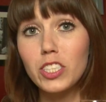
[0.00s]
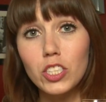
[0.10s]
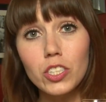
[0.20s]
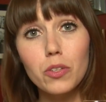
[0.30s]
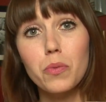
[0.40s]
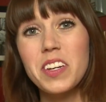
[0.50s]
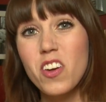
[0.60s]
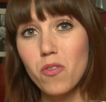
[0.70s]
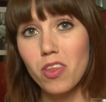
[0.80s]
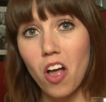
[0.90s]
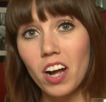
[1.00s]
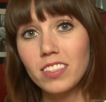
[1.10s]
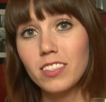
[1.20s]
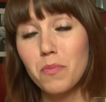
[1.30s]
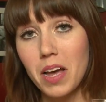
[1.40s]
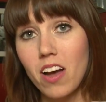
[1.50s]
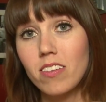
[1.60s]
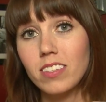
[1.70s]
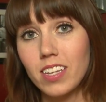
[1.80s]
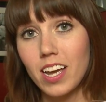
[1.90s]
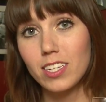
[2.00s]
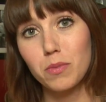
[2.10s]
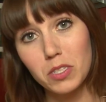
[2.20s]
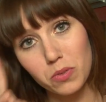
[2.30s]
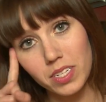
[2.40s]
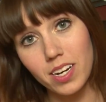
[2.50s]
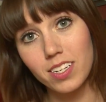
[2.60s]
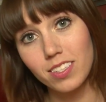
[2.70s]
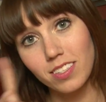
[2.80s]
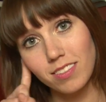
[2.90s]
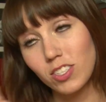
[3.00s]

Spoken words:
We do. We know lots about sex between us.